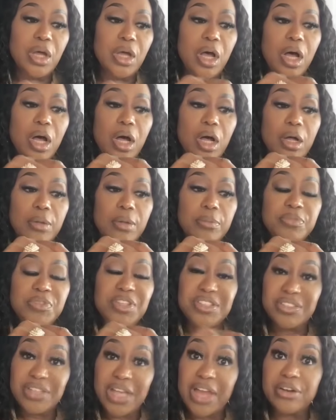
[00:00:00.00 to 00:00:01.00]
the
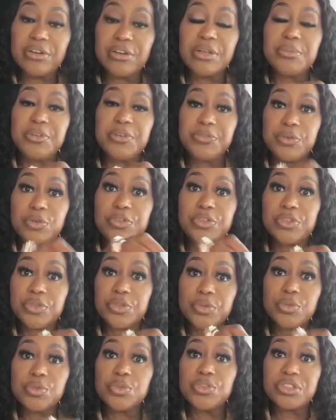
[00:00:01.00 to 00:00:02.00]
Saturday before the
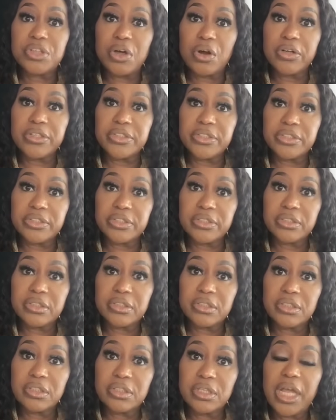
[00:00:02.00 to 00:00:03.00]
school starts,
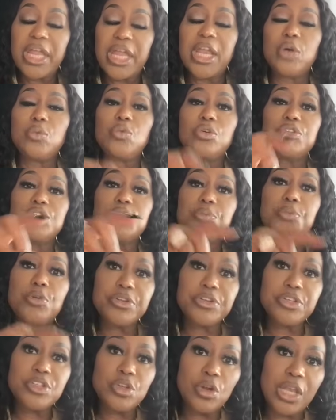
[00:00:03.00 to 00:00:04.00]
and I want to
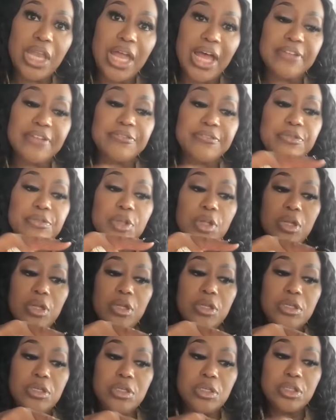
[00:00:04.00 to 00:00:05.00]
pour into your life.
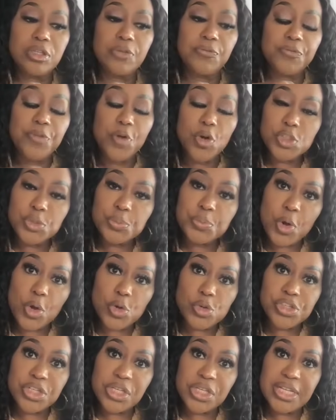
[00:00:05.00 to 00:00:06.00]
The first
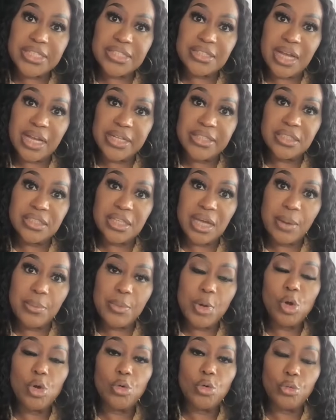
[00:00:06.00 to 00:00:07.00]
person that signs up
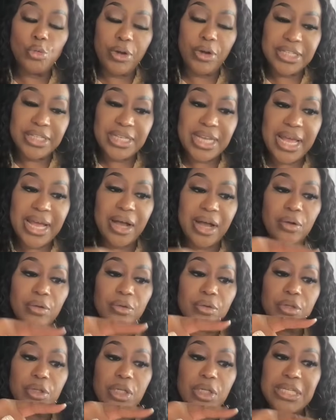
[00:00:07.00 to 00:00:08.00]
right now,
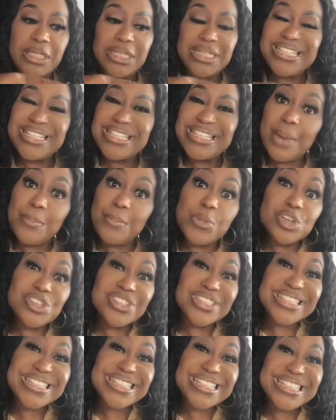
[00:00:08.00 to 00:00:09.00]
number
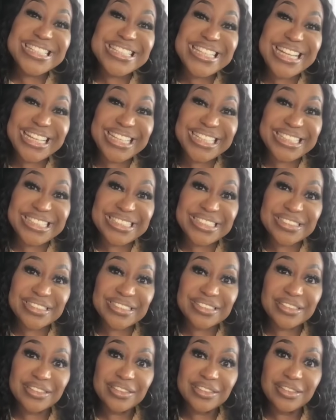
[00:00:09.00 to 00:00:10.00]

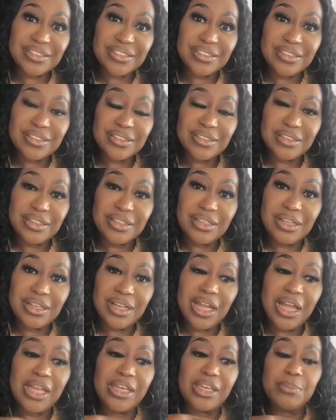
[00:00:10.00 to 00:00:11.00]
6
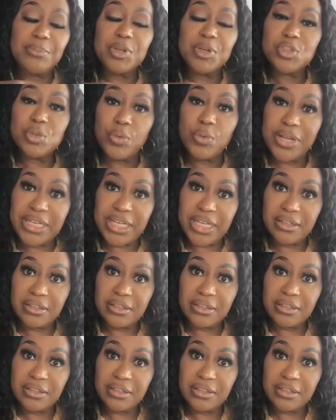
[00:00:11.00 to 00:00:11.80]
and number 20,